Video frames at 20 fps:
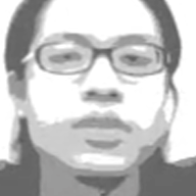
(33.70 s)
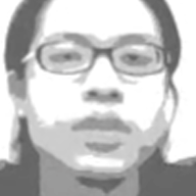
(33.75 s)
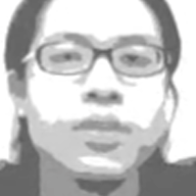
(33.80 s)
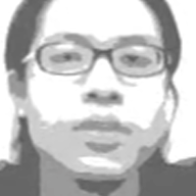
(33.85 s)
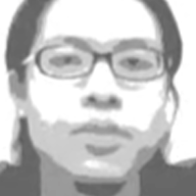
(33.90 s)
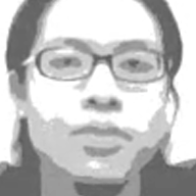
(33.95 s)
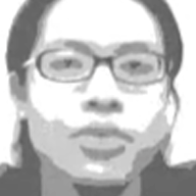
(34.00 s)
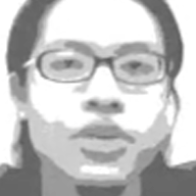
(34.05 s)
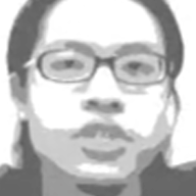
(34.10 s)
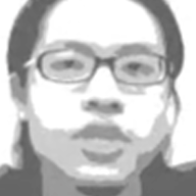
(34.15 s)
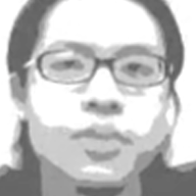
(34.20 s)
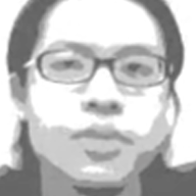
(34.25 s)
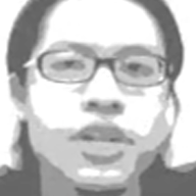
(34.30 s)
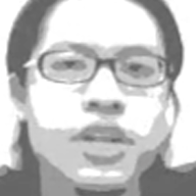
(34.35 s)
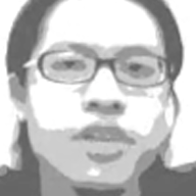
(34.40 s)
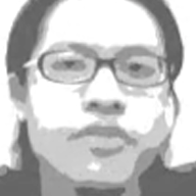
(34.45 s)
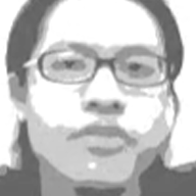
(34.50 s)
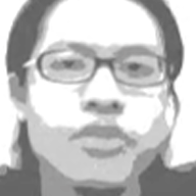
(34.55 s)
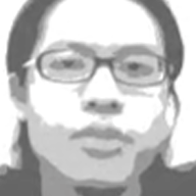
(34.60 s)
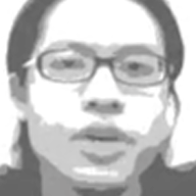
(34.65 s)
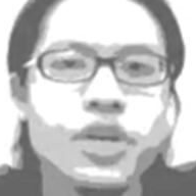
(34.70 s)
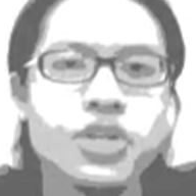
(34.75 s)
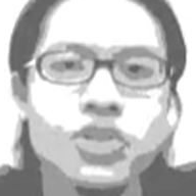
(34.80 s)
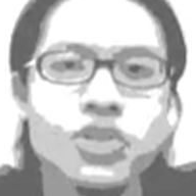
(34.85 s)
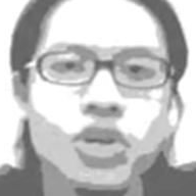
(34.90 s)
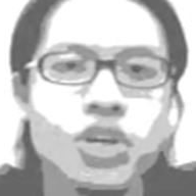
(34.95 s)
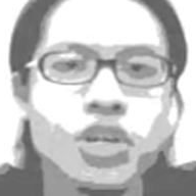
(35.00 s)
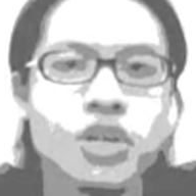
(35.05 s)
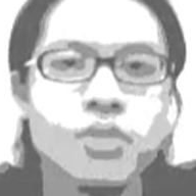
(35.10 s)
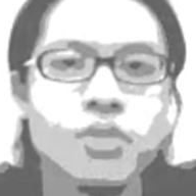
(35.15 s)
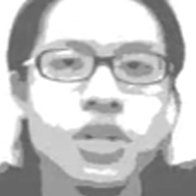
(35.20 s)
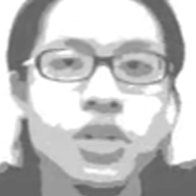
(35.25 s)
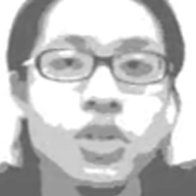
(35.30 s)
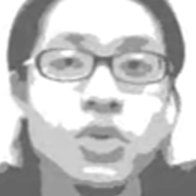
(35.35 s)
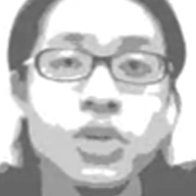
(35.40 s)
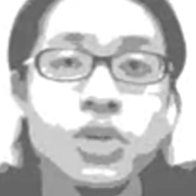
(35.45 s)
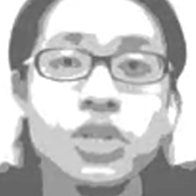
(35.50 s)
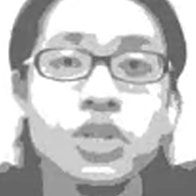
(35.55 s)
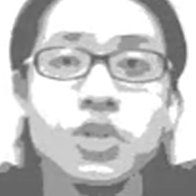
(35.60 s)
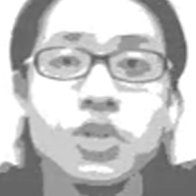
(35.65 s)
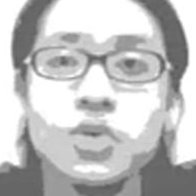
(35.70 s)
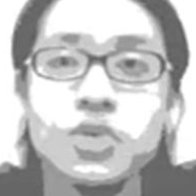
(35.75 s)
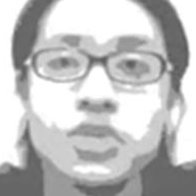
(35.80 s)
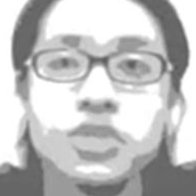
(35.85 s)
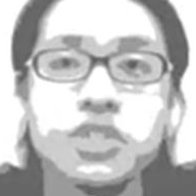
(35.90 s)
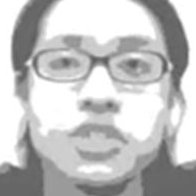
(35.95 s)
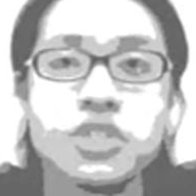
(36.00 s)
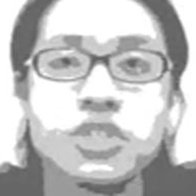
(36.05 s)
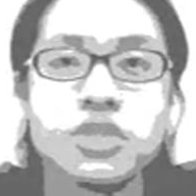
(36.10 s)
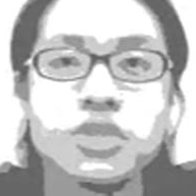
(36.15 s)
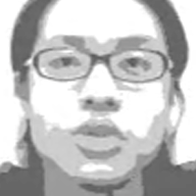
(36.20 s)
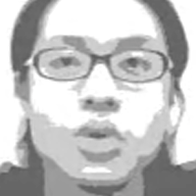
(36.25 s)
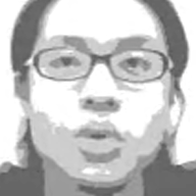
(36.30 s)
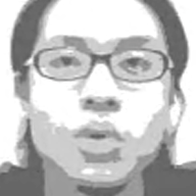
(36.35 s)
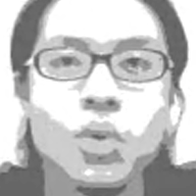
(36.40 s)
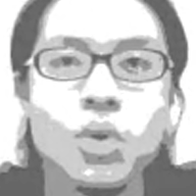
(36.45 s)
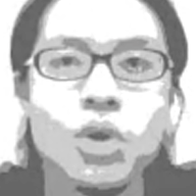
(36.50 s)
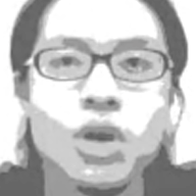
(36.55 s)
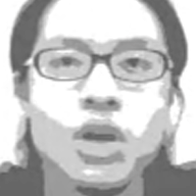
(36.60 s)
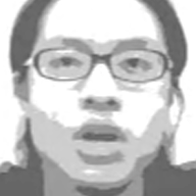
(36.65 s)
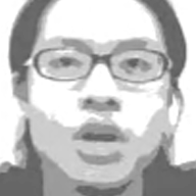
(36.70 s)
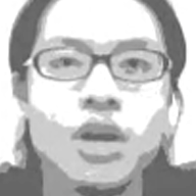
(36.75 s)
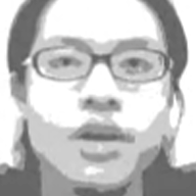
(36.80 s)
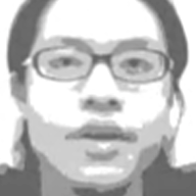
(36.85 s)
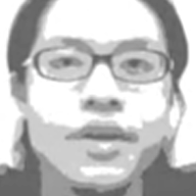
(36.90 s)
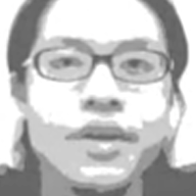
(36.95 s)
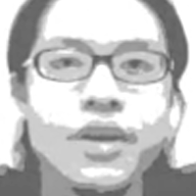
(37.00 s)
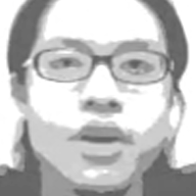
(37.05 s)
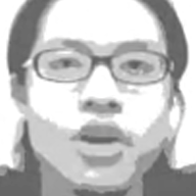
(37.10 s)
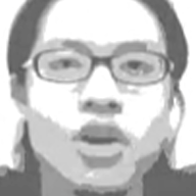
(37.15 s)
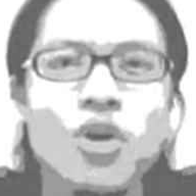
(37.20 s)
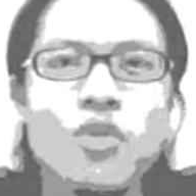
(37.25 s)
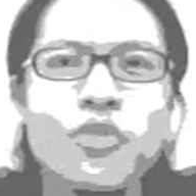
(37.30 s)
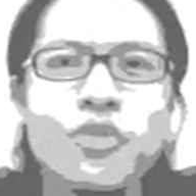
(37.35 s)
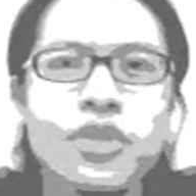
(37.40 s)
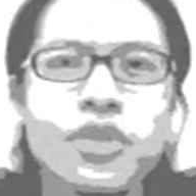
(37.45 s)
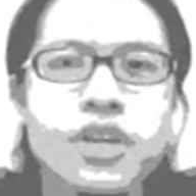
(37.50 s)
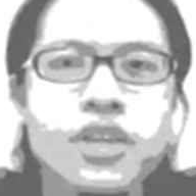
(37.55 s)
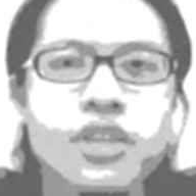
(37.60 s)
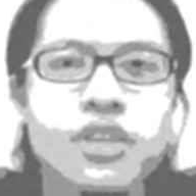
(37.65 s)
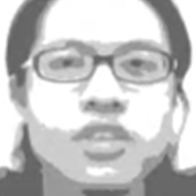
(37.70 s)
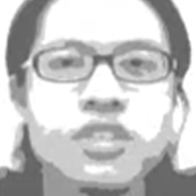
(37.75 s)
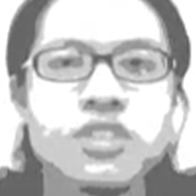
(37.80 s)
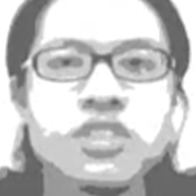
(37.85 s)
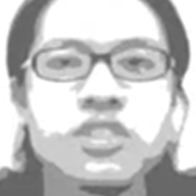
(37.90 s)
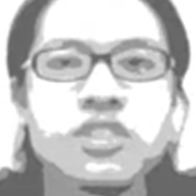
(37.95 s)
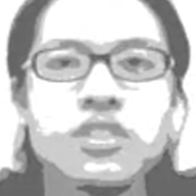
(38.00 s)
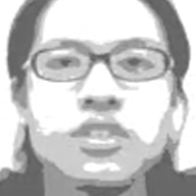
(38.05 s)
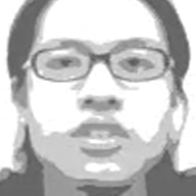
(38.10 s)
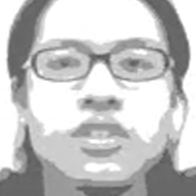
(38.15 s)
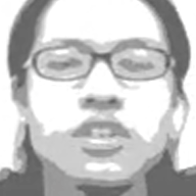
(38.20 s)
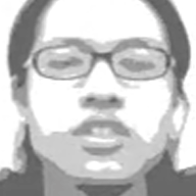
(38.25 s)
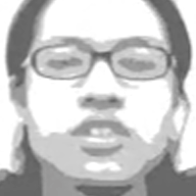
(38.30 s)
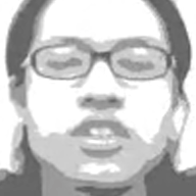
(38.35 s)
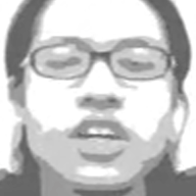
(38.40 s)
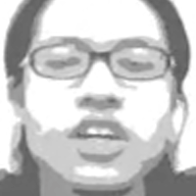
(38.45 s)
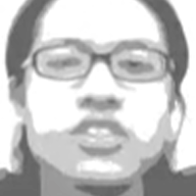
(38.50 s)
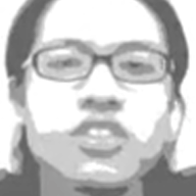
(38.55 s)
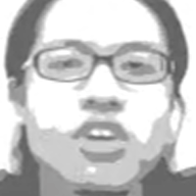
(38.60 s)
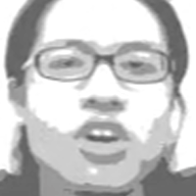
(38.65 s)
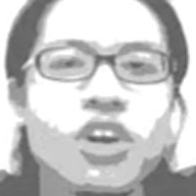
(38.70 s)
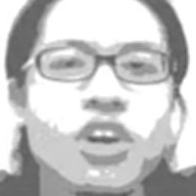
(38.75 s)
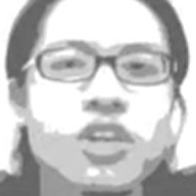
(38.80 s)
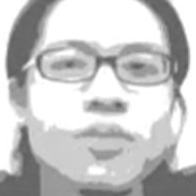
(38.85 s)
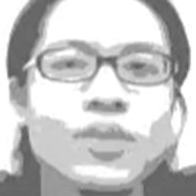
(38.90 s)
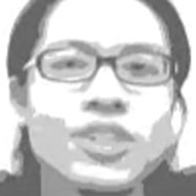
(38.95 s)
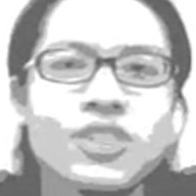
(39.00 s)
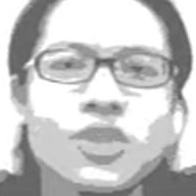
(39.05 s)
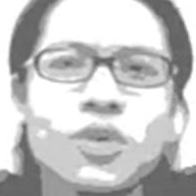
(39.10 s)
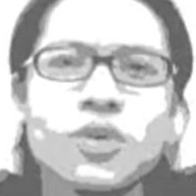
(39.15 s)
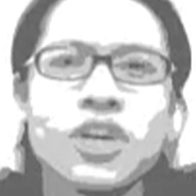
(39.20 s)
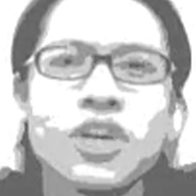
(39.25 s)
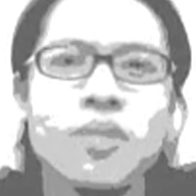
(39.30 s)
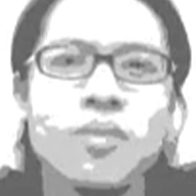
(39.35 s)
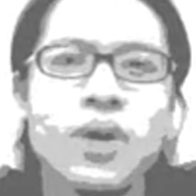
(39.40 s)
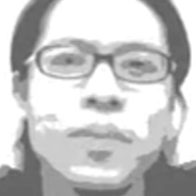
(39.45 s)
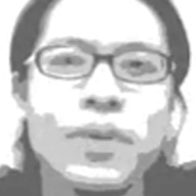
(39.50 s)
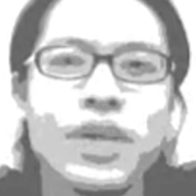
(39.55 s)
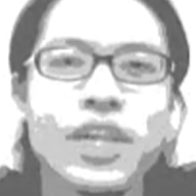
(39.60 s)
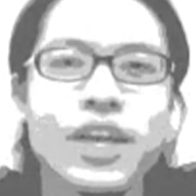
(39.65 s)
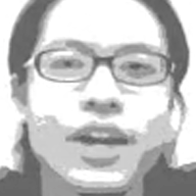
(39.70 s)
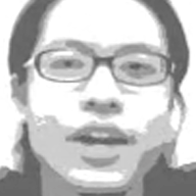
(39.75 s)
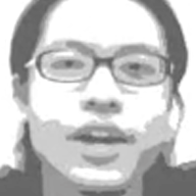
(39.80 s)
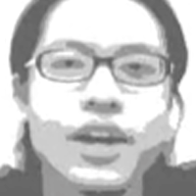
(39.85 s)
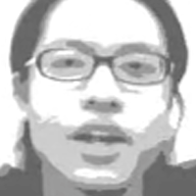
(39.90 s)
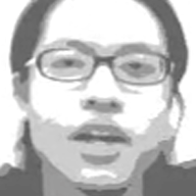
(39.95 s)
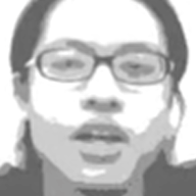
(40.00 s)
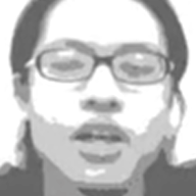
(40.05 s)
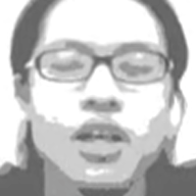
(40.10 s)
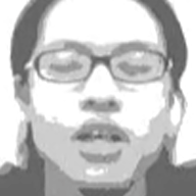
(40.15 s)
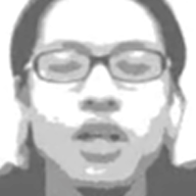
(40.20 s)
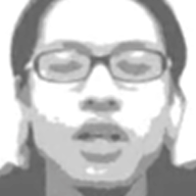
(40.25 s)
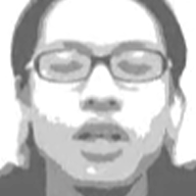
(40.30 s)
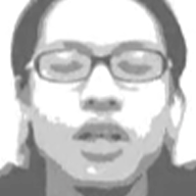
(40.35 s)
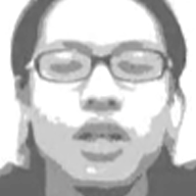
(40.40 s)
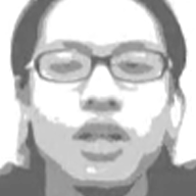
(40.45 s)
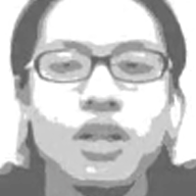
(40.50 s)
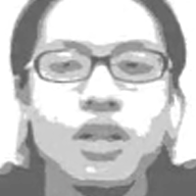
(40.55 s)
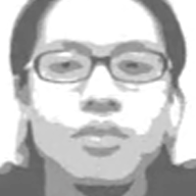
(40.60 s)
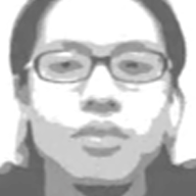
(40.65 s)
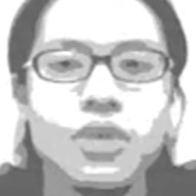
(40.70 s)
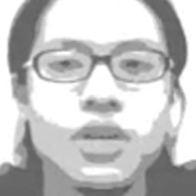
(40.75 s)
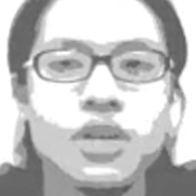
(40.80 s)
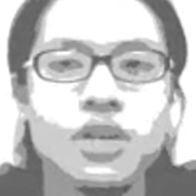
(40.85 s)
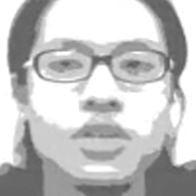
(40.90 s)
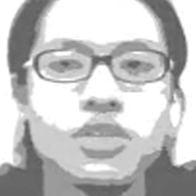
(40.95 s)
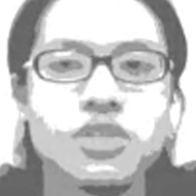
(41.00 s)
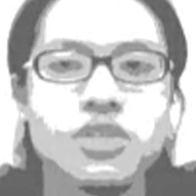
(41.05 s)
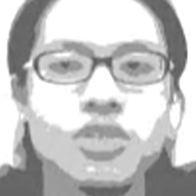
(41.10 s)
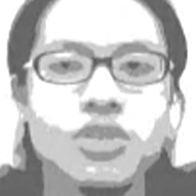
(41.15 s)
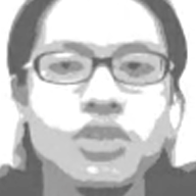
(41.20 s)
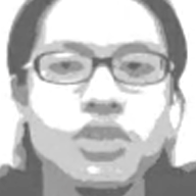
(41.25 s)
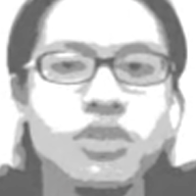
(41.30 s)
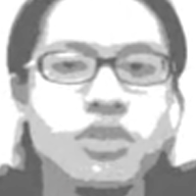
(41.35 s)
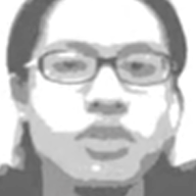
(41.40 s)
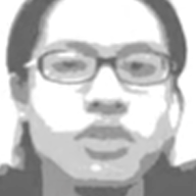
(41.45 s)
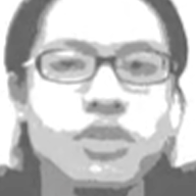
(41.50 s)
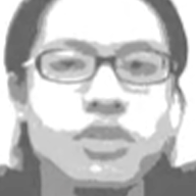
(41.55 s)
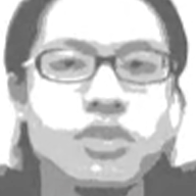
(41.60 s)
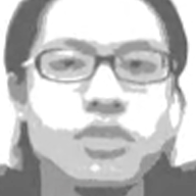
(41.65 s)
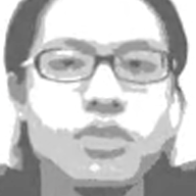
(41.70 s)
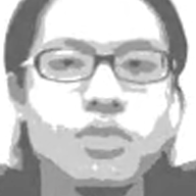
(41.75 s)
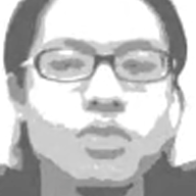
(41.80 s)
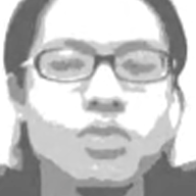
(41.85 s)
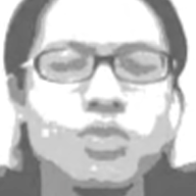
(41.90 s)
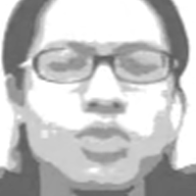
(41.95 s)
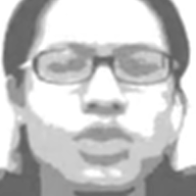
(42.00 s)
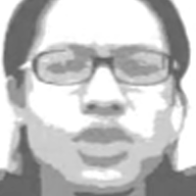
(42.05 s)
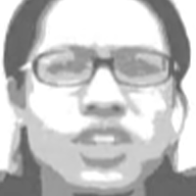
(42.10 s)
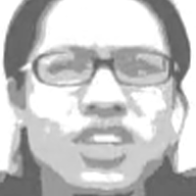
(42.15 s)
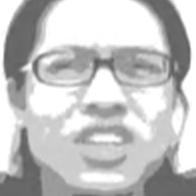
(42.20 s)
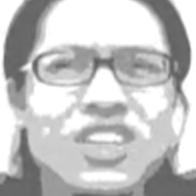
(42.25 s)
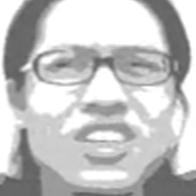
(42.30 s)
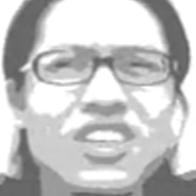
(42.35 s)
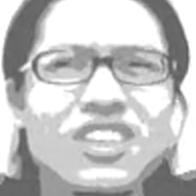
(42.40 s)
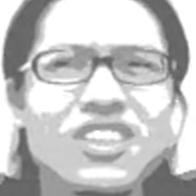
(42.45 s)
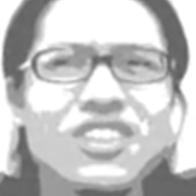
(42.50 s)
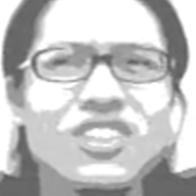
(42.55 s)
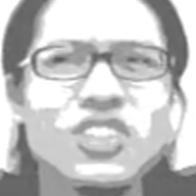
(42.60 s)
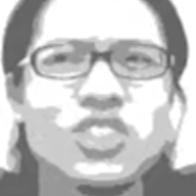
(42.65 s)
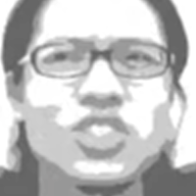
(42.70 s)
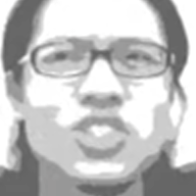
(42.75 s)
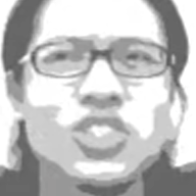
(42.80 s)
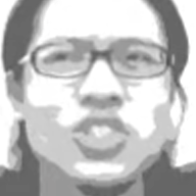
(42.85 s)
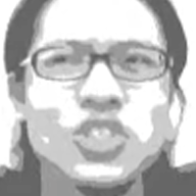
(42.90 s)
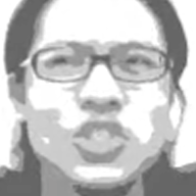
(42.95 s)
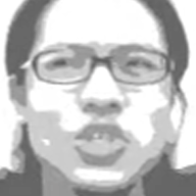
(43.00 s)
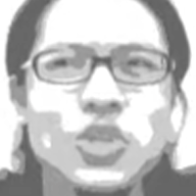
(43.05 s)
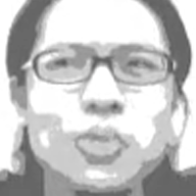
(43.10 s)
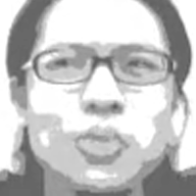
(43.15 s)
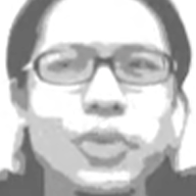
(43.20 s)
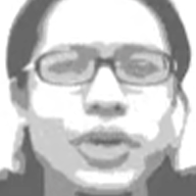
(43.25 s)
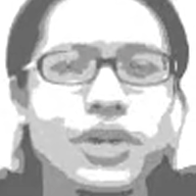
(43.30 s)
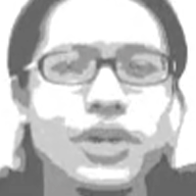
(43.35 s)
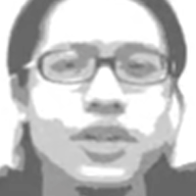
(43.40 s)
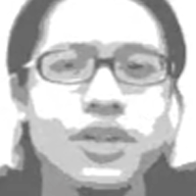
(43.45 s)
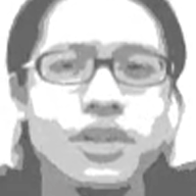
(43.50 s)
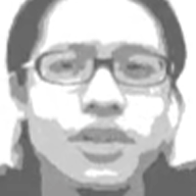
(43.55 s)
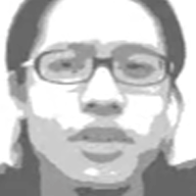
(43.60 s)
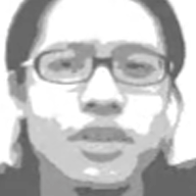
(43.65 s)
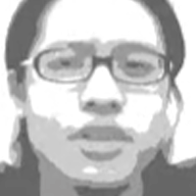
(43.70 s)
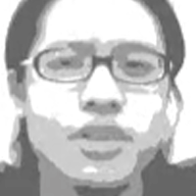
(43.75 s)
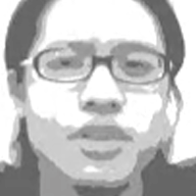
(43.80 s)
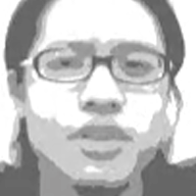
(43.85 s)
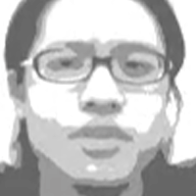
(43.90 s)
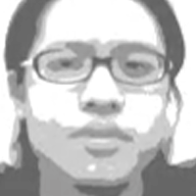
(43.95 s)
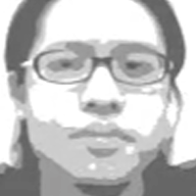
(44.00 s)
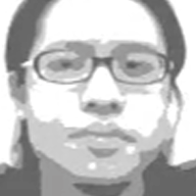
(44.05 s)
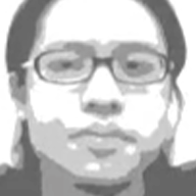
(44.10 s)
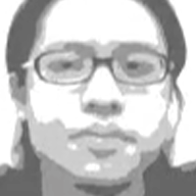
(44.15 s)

next time somebody brings up an information argument, you could use this, or hopefully these kinds of arguments don't come up again, because they're really stupid.